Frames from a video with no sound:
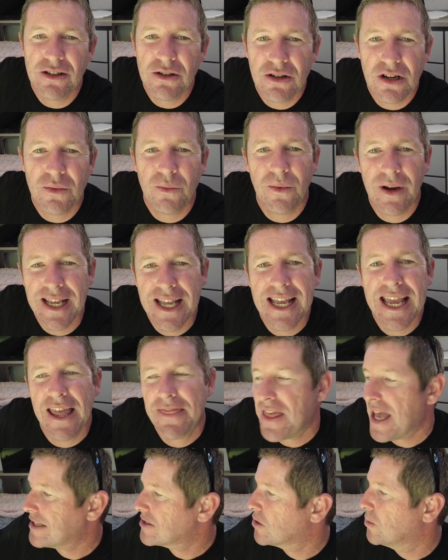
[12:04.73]
look, we can
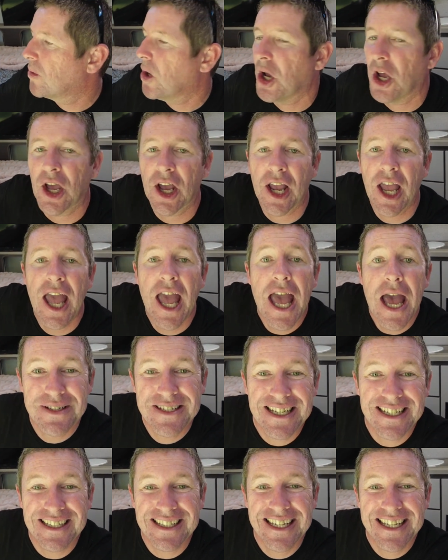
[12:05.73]
get that to work,
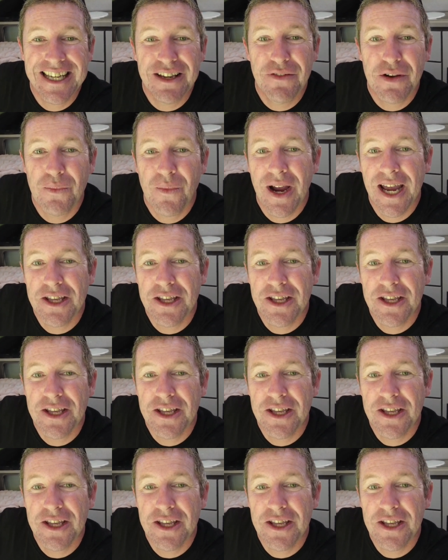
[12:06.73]
particularly given